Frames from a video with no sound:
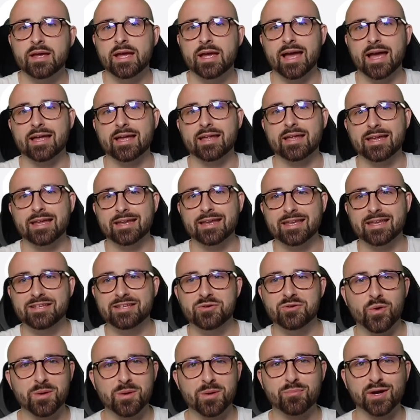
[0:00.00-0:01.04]
and you
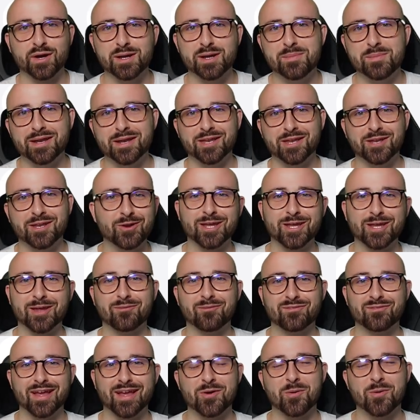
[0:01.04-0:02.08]
want to bring him in and you're looking
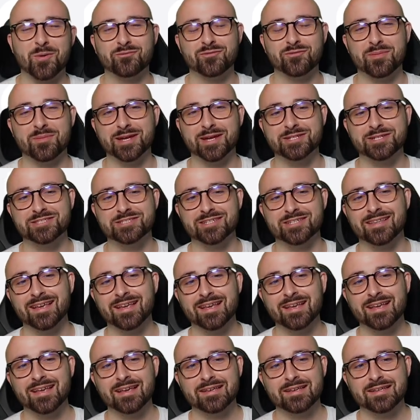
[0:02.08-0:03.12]
for that confirmation.
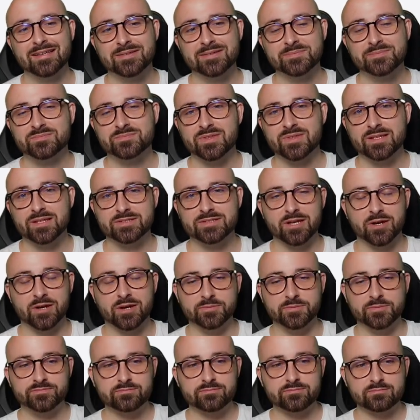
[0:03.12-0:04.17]

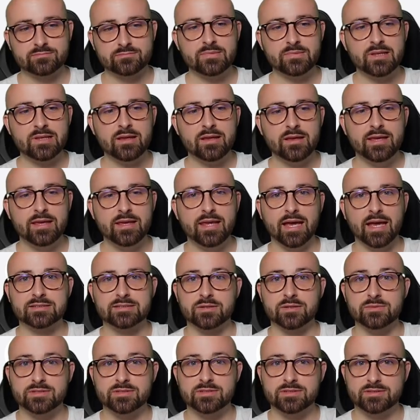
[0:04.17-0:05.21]
So, yeah,
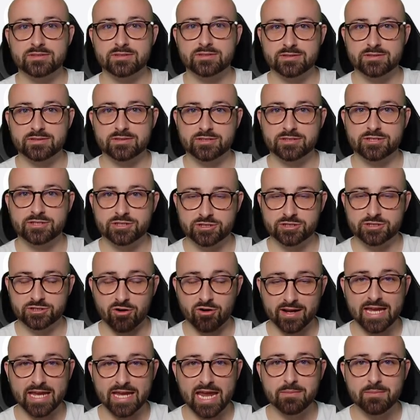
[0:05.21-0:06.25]
so
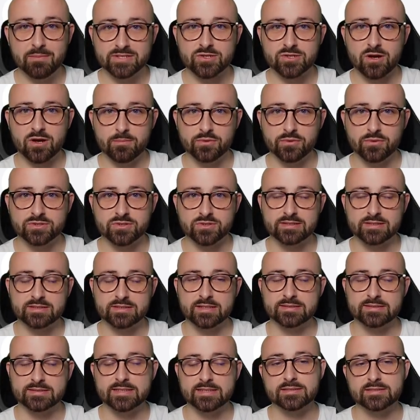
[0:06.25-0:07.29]
try and keep the sample size
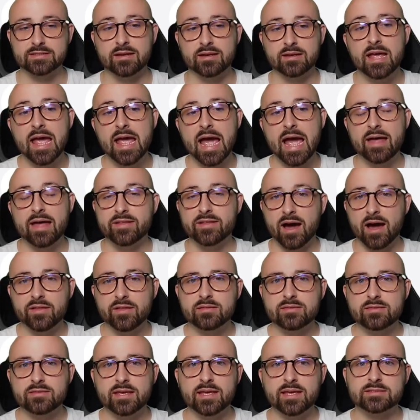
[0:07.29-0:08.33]
consistent. And the
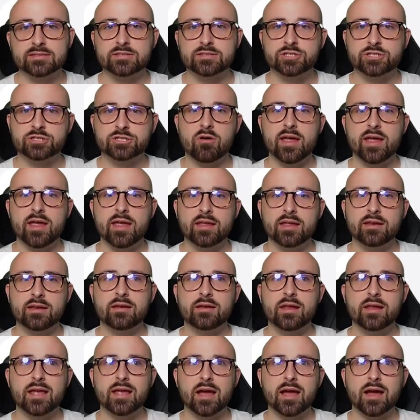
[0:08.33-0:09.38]
other thing is try and